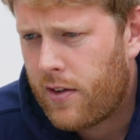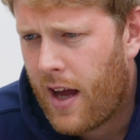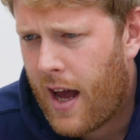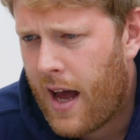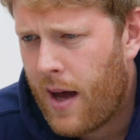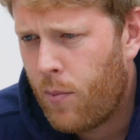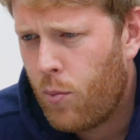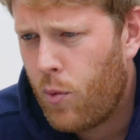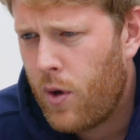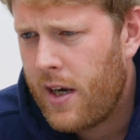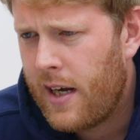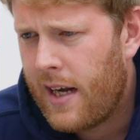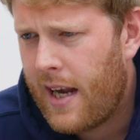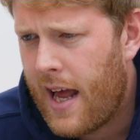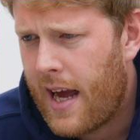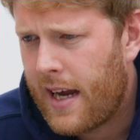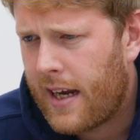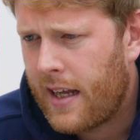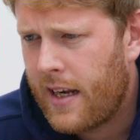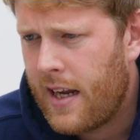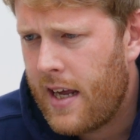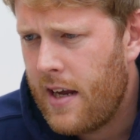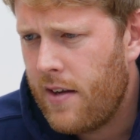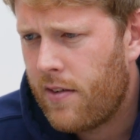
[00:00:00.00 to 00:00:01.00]
downwind
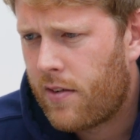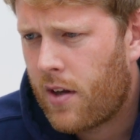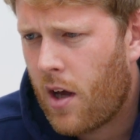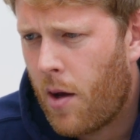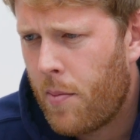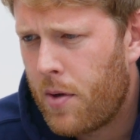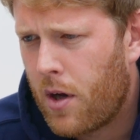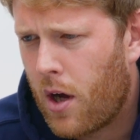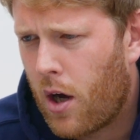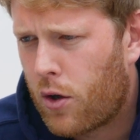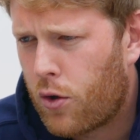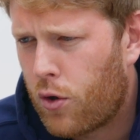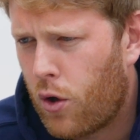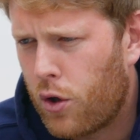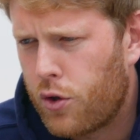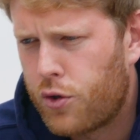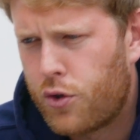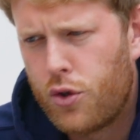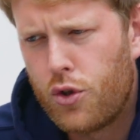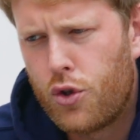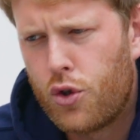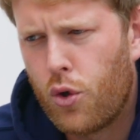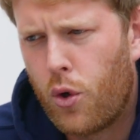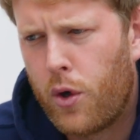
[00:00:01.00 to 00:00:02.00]
leg and he's coming
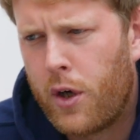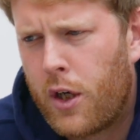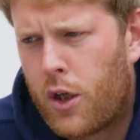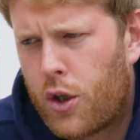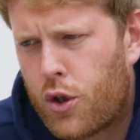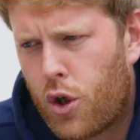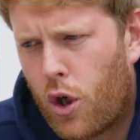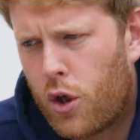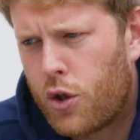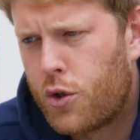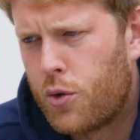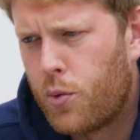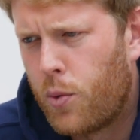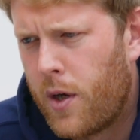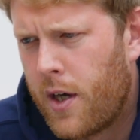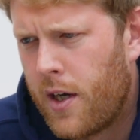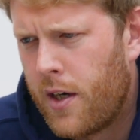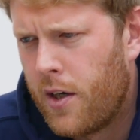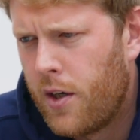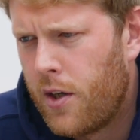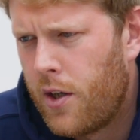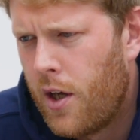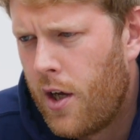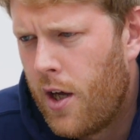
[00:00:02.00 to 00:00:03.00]
across to join
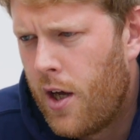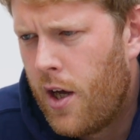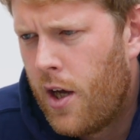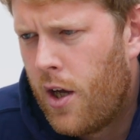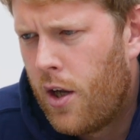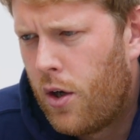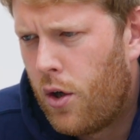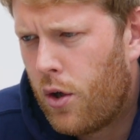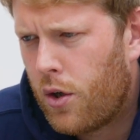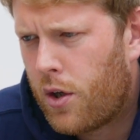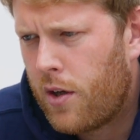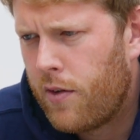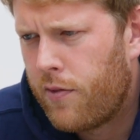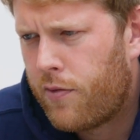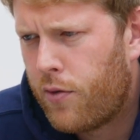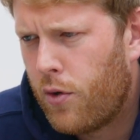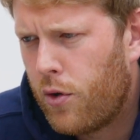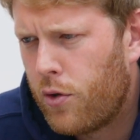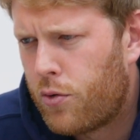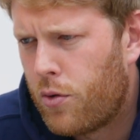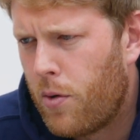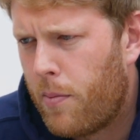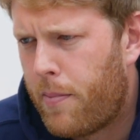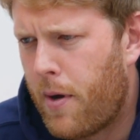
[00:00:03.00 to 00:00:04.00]
crosswind? Looking
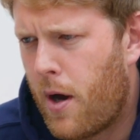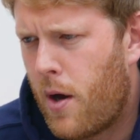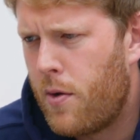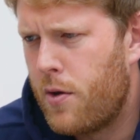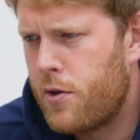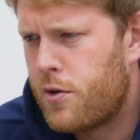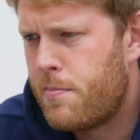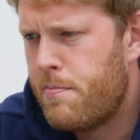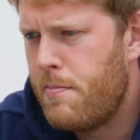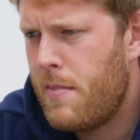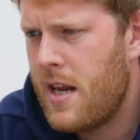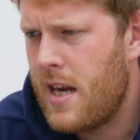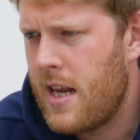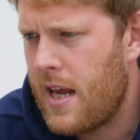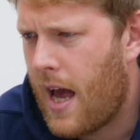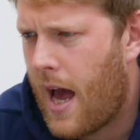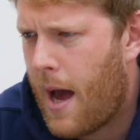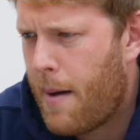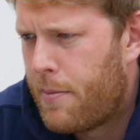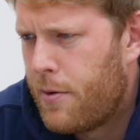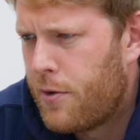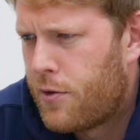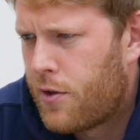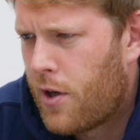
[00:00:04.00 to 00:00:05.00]
forward to a bonus mini
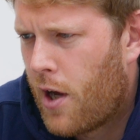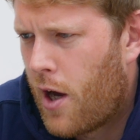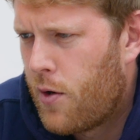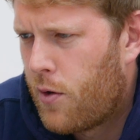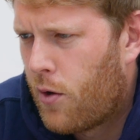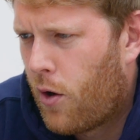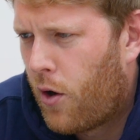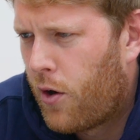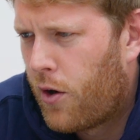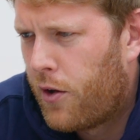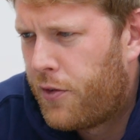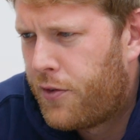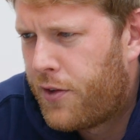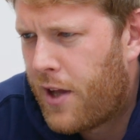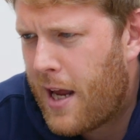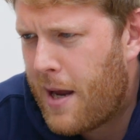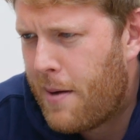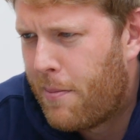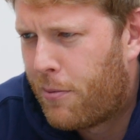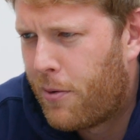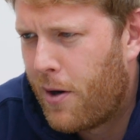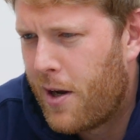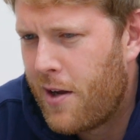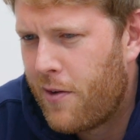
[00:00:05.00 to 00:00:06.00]
episode on a
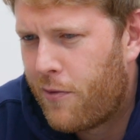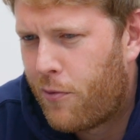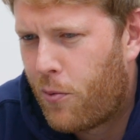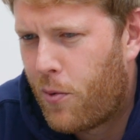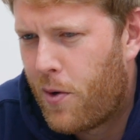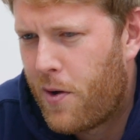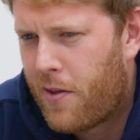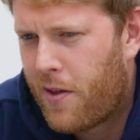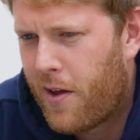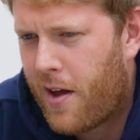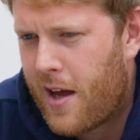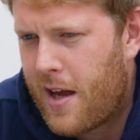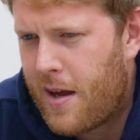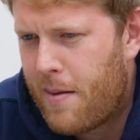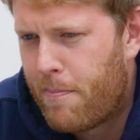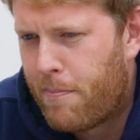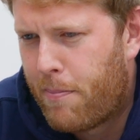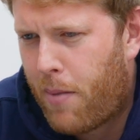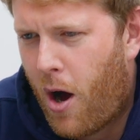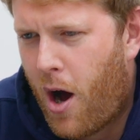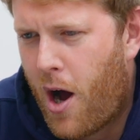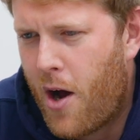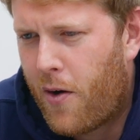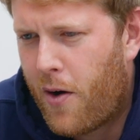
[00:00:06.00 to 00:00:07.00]
debrief with a
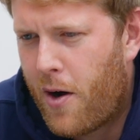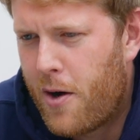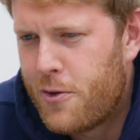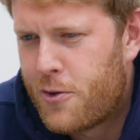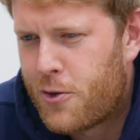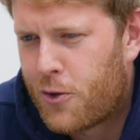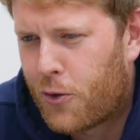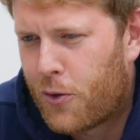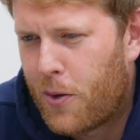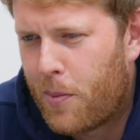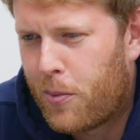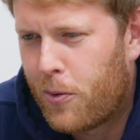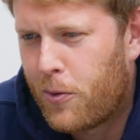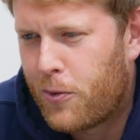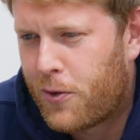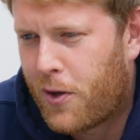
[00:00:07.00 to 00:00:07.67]
biro scribble